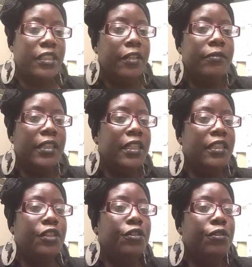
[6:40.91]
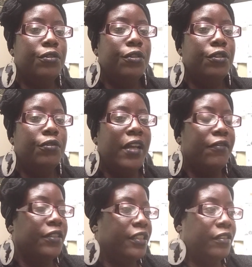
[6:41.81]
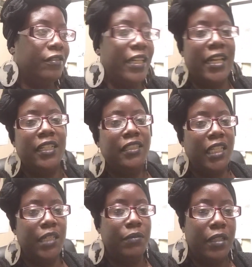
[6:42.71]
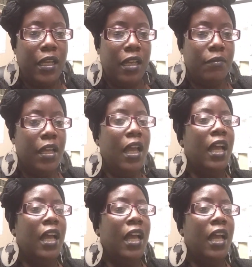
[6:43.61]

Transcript: certain things that you used to do every single day at the same time.